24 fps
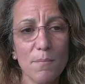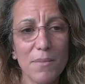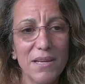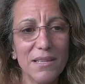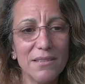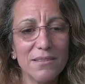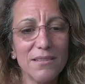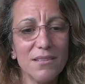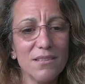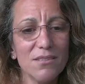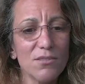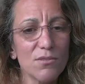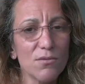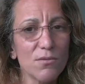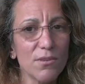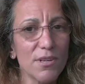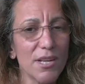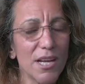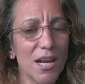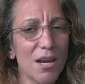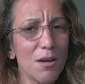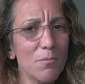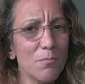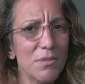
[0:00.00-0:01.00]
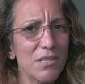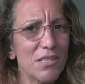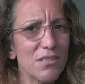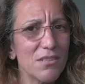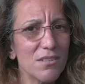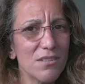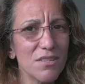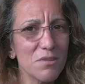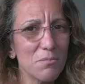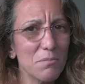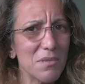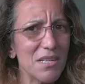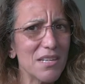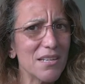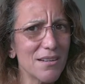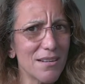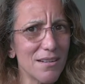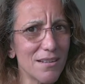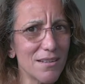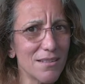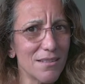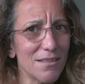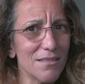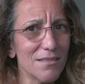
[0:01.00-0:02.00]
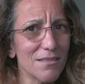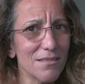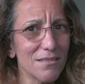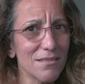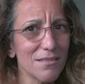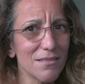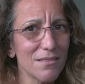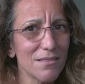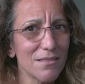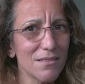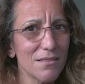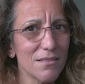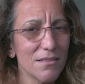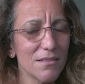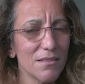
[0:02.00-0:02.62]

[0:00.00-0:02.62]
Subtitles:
Bad things don't happen just because.